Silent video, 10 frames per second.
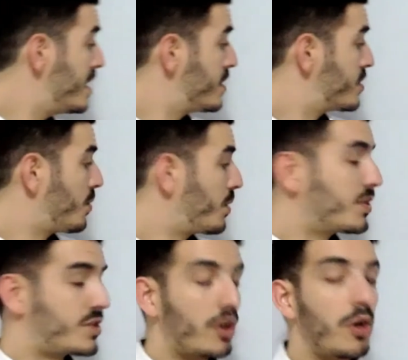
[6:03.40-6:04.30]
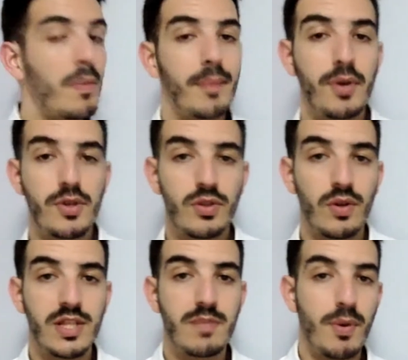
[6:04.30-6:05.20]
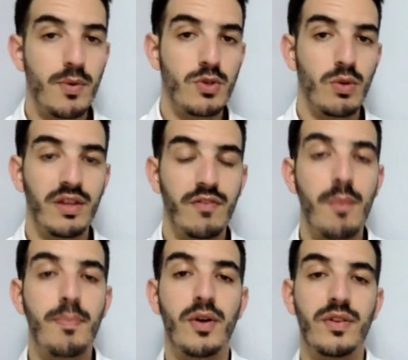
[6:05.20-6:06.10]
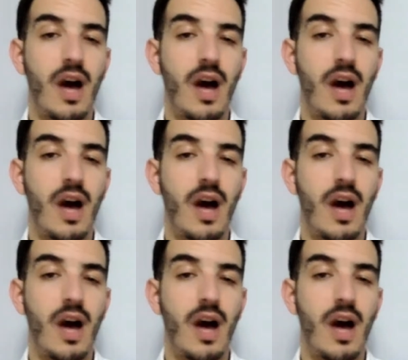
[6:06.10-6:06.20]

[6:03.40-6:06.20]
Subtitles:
So when we talk about personal and spiritual development,